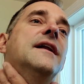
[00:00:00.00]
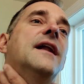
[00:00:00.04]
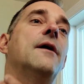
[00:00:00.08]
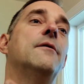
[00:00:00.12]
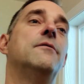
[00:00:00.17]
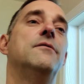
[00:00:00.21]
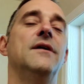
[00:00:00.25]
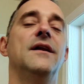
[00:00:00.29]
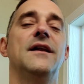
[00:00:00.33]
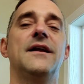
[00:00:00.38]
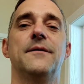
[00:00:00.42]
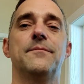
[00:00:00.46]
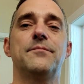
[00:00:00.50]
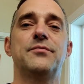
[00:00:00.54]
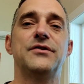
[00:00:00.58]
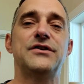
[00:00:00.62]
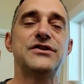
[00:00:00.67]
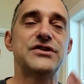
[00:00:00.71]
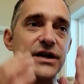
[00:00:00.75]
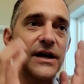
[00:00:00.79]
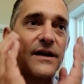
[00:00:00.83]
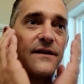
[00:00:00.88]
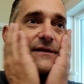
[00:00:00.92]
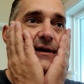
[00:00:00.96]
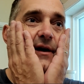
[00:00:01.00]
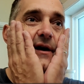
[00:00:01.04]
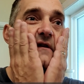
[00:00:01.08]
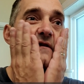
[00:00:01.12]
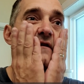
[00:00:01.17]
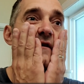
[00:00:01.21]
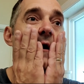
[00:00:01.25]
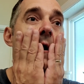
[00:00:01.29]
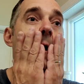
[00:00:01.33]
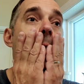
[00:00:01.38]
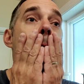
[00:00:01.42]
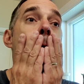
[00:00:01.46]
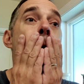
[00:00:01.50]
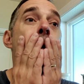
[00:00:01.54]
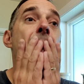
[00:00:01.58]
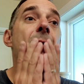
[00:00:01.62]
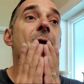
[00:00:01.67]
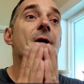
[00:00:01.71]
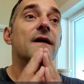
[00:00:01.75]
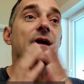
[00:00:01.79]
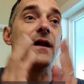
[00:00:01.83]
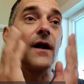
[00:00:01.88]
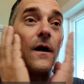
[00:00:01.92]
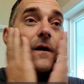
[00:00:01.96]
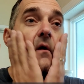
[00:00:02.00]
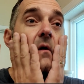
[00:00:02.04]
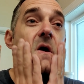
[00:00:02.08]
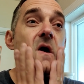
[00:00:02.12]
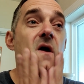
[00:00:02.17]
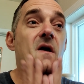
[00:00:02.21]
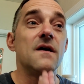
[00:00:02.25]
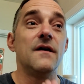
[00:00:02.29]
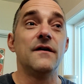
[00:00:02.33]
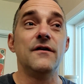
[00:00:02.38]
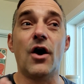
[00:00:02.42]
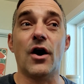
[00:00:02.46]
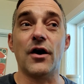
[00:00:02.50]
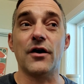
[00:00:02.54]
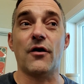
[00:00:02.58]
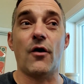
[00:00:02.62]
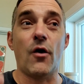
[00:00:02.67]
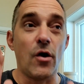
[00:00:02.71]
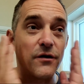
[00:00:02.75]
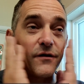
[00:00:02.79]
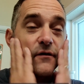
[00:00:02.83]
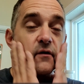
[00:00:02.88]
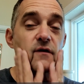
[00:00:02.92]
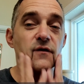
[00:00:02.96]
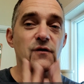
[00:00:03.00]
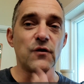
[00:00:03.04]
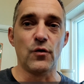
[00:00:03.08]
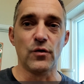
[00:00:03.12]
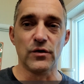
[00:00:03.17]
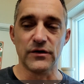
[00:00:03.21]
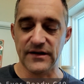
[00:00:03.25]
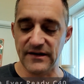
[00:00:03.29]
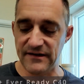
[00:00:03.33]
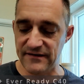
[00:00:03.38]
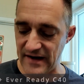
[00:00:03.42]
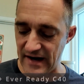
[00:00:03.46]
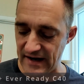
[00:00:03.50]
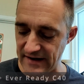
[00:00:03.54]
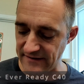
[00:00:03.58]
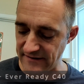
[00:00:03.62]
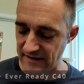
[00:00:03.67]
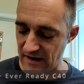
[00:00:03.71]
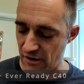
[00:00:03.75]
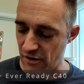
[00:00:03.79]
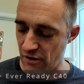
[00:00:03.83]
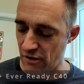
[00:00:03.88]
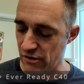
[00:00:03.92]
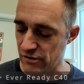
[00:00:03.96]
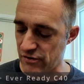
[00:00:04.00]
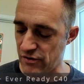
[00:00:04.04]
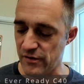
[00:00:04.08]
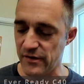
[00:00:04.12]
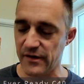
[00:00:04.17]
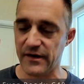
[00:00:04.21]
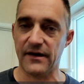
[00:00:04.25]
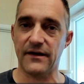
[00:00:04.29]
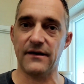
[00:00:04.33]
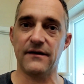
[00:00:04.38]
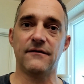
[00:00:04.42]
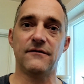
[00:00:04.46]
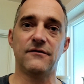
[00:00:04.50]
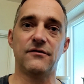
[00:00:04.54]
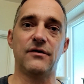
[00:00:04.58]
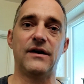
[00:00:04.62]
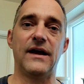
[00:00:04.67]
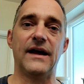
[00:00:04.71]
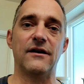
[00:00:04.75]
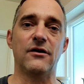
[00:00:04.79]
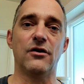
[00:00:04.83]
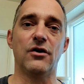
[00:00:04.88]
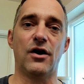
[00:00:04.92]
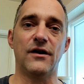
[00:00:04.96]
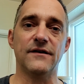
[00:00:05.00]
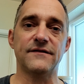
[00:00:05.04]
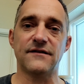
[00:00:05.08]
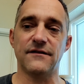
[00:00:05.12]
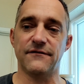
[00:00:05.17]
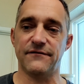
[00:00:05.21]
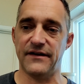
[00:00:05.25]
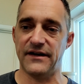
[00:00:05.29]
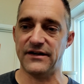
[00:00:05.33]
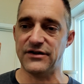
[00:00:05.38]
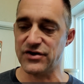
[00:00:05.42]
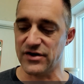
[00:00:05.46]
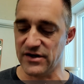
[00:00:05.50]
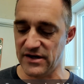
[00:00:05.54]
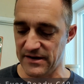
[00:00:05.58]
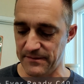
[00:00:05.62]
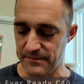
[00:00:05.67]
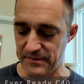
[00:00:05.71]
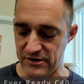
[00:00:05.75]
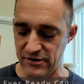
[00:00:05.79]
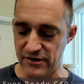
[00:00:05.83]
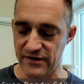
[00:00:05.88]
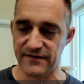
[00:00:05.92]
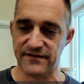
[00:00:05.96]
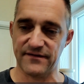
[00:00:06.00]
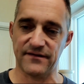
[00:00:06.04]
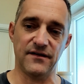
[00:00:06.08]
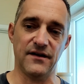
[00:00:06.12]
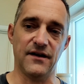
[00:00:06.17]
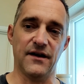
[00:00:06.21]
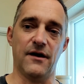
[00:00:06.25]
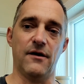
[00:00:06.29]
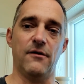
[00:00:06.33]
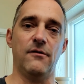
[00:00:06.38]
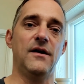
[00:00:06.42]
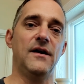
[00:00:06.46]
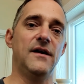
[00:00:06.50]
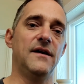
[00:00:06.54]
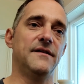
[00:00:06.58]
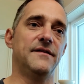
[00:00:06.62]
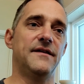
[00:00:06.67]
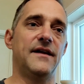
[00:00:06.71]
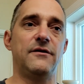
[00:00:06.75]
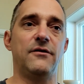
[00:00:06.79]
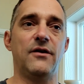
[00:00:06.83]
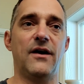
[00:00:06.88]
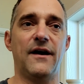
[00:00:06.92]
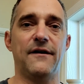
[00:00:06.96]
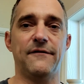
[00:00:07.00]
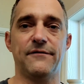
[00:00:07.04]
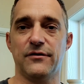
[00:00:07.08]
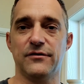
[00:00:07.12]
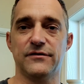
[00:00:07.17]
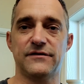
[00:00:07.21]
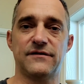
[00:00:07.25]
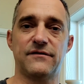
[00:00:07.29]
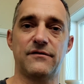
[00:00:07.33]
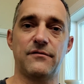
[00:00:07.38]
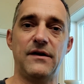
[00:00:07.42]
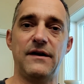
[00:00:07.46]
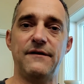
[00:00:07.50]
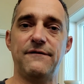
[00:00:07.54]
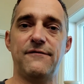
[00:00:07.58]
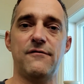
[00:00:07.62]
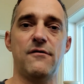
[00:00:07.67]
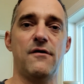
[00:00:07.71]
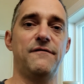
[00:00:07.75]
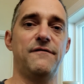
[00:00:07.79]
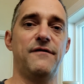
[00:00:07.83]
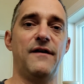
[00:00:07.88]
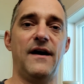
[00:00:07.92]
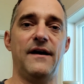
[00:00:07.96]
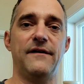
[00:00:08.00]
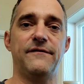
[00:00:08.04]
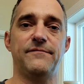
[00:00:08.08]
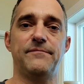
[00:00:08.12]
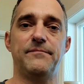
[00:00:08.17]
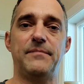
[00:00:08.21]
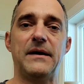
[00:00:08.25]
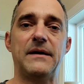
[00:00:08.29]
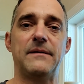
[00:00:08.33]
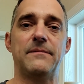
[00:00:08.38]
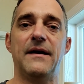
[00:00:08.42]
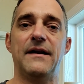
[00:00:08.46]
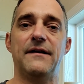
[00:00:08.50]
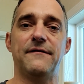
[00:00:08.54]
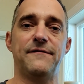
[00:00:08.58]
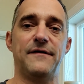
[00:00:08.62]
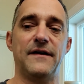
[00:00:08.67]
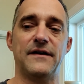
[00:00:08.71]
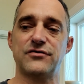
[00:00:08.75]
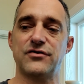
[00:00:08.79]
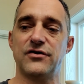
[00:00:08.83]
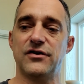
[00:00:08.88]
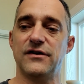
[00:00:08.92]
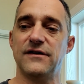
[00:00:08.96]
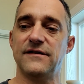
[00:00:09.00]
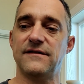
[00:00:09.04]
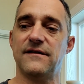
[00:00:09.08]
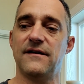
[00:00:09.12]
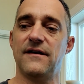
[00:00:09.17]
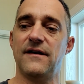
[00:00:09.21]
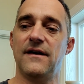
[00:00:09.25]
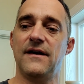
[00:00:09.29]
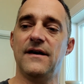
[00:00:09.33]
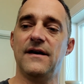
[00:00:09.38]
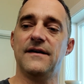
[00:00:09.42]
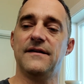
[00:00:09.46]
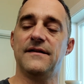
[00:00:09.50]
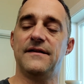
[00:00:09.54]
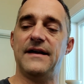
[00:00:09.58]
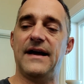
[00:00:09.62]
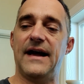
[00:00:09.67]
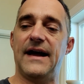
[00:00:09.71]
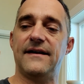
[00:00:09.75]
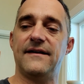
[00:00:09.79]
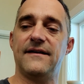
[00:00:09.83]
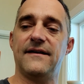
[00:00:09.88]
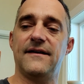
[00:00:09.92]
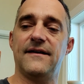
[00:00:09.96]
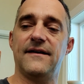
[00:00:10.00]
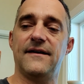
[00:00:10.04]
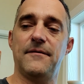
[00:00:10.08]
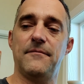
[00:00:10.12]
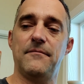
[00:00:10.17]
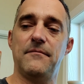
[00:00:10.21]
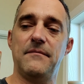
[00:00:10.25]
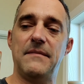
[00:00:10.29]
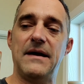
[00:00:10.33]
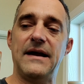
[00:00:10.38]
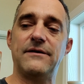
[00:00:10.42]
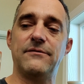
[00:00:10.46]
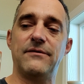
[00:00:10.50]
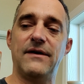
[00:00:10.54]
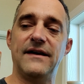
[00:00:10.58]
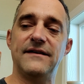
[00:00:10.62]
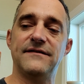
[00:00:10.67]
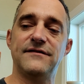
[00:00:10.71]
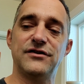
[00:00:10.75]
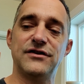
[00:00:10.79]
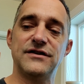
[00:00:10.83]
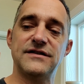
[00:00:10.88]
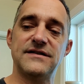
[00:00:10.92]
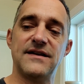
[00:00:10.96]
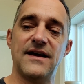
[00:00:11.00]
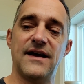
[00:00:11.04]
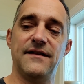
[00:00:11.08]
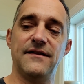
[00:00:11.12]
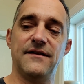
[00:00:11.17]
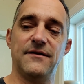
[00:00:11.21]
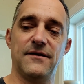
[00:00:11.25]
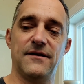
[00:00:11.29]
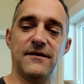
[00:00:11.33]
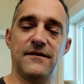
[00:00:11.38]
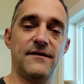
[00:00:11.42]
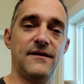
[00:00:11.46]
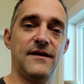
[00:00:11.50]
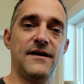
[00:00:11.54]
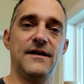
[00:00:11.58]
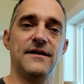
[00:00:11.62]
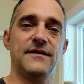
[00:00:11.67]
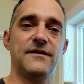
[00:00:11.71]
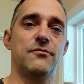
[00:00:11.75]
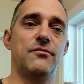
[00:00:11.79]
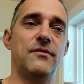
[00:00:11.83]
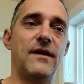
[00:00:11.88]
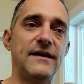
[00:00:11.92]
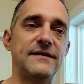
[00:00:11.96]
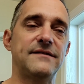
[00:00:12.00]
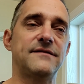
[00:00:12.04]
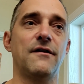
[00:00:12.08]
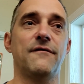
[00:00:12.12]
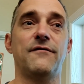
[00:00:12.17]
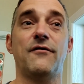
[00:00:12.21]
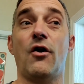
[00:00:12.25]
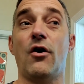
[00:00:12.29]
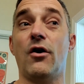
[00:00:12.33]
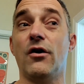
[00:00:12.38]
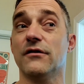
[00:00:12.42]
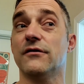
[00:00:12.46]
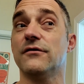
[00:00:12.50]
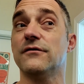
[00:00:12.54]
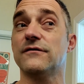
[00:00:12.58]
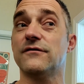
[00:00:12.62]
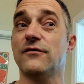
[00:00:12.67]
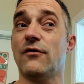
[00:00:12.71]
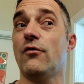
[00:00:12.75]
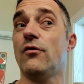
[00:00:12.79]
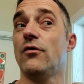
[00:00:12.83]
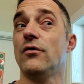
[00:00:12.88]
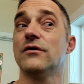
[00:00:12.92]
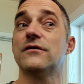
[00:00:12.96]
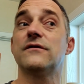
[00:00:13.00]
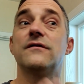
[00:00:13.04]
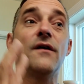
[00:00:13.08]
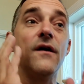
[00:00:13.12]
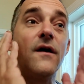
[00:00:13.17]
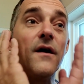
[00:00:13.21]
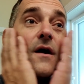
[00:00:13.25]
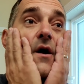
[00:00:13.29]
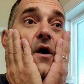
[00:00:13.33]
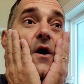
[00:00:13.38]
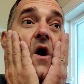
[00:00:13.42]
and I really appreciate that. So, you know, not all those old designs are all going to get lost eventually because, you know, then you have those 3, 4, 5 big manufacturers that make razors, and the rest of all those old,